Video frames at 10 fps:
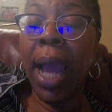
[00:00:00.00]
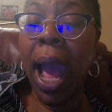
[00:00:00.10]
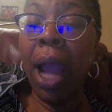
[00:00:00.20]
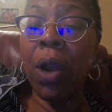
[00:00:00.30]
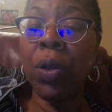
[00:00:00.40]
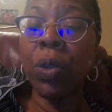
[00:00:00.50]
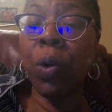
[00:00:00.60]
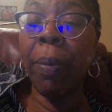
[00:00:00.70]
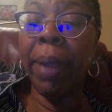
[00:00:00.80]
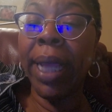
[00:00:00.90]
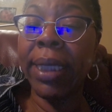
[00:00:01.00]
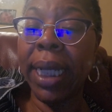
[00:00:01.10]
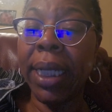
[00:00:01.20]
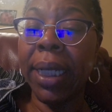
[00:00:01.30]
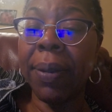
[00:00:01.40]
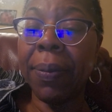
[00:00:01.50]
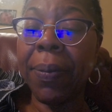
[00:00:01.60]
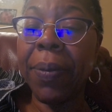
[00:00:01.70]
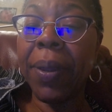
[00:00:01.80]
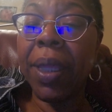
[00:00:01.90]
goggles were mandated.
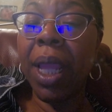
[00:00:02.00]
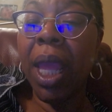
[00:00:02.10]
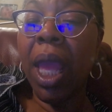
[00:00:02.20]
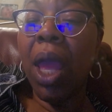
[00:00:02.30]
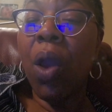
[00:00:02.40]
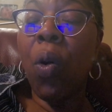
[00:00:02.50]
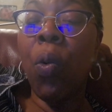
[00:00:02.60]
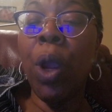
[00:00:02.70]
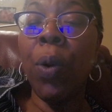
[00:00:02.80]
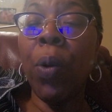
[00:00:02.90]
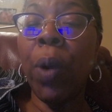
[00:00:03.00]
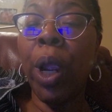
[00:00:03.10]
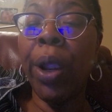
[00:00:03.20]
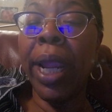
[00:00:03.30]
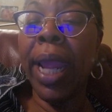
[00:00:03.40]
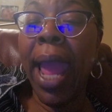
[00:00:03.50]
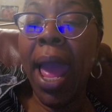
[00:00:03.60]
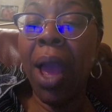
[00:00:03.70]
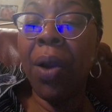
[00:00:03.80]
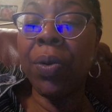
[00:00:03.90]
We were wearing
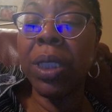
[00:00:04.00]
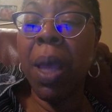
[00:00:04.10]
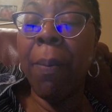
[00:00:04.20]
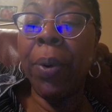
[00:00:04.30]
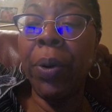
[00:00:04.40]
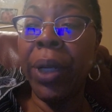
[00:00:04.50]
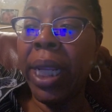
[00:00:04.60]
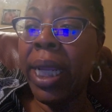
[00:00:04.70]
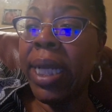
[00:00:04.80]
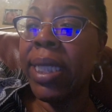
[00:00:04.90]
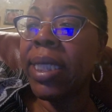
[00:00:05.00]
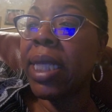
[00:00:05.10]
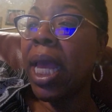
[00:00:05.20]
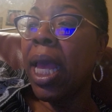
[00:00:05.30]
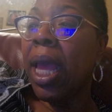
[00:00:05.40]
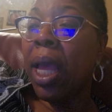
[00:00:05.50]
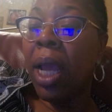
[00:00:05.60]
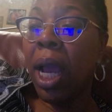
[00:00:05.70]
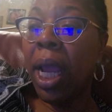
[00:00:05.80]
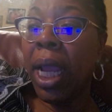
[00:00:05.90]
gowns, booties,
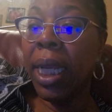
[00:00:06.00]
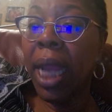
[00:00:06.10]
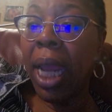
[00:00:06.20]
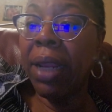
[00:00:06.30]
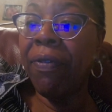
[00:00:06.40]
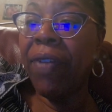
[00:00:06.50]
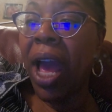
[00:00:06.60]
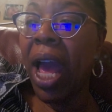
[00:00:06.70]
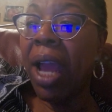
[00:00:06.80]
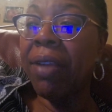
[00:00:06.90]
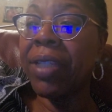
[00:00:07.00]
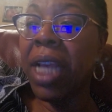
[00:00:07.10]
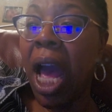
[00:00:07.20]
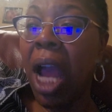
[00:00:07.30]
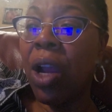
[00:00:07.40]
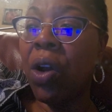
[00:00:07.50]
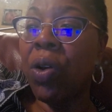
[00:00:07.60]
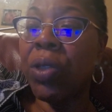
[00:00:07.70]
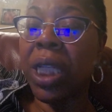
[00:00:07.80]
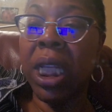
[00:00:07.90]
N95s,
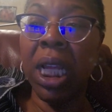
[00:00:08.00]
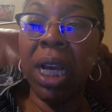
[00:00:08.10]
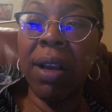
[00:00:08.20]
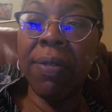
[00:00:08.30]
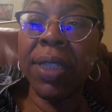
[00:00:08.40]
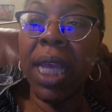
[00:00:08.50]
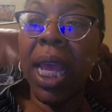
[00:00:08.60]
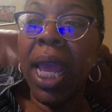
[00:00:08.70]
goggles, gloves,